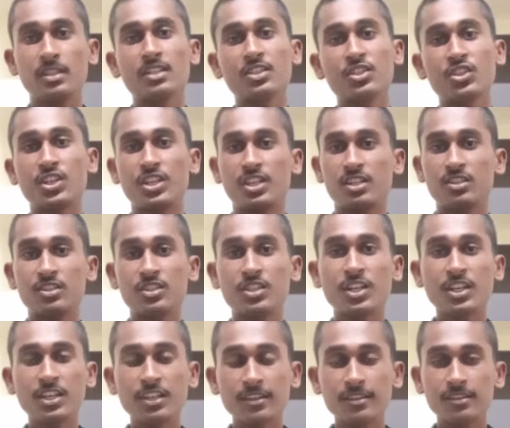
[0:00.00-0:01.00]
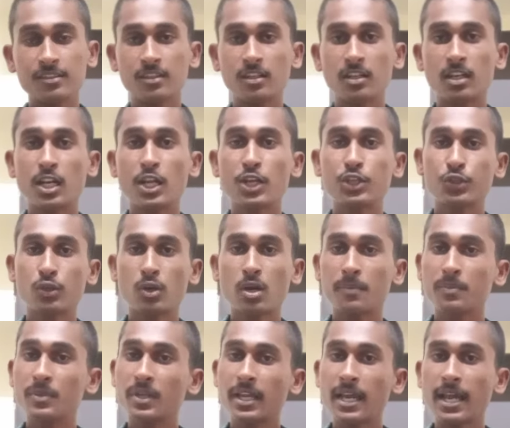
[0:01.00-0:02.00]
the string. String is the collection
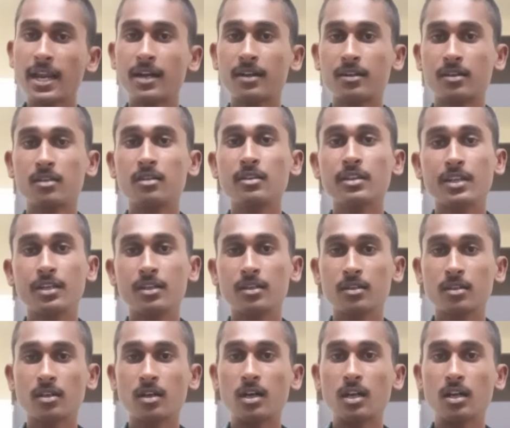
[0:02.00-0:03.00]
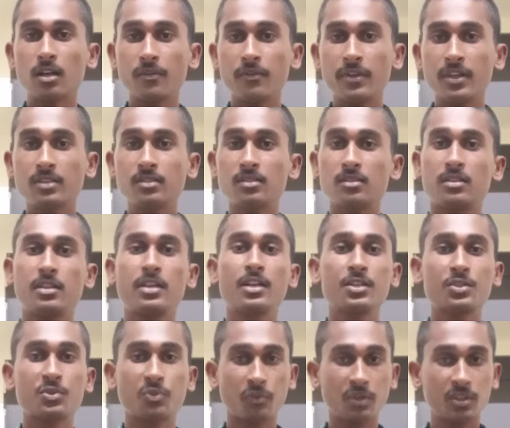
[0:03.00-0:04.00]
of the character. It always
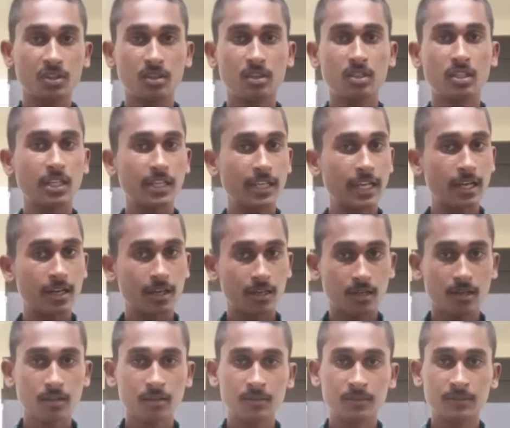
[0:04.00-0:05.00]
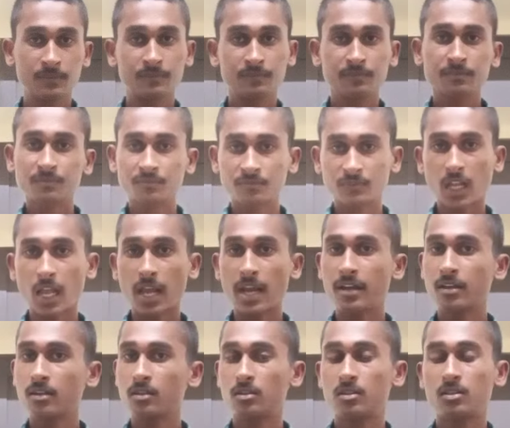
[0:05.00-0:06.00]
ends with null character.
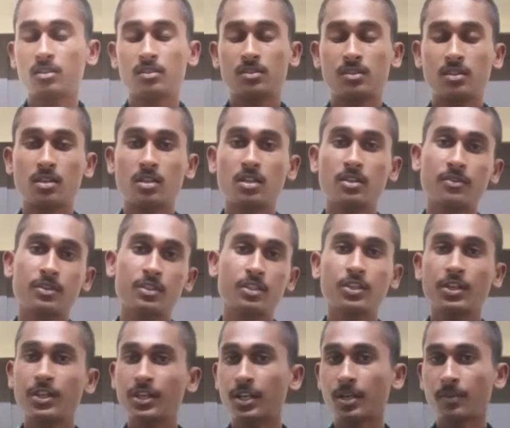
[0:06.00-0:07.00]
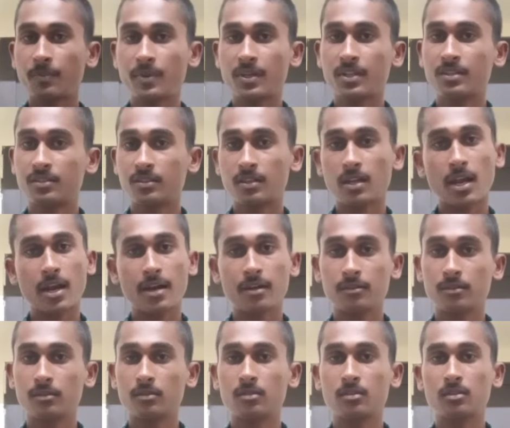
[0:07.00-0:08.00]
And third one is the interface and
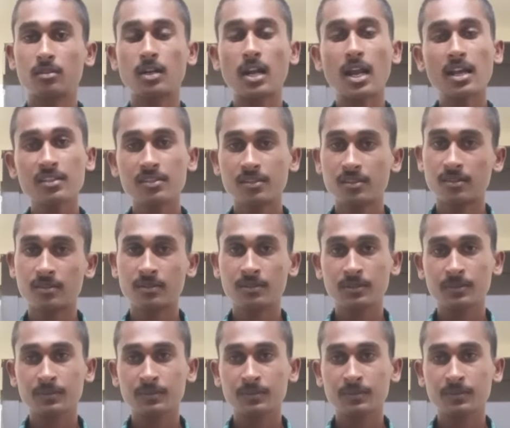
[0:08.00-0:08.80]
class.